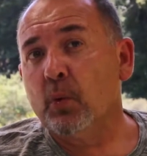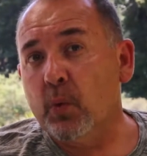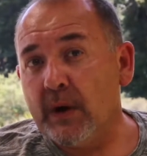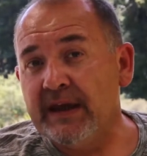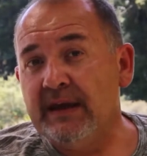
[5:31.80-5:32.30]

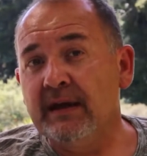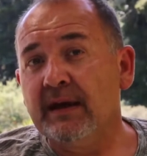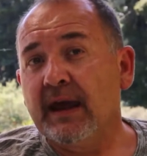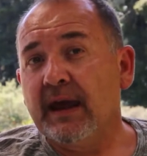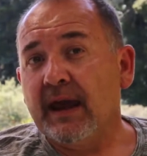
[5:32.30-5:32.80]
We
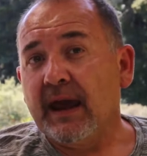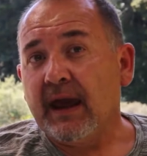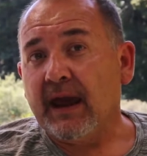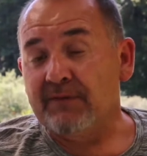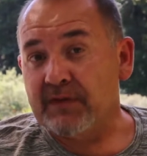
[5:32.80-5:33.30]

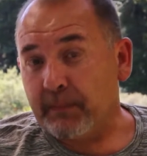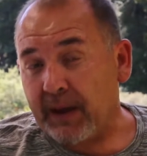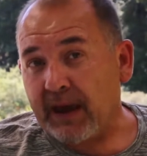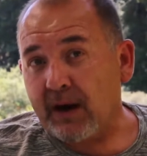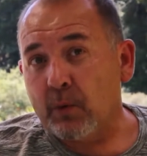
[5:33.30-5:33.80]
have the
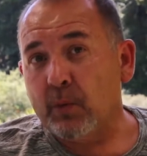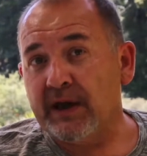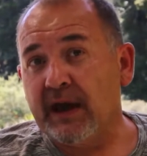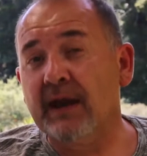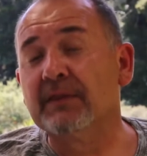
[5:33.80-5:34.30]
power,
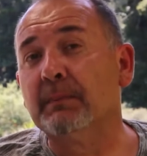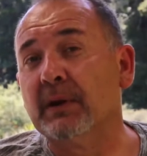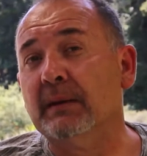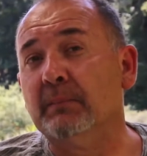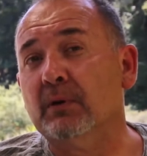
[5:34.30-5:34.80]
we are the
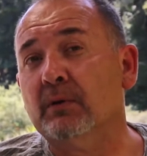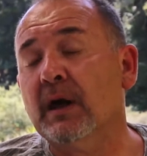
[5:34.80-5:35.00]
people,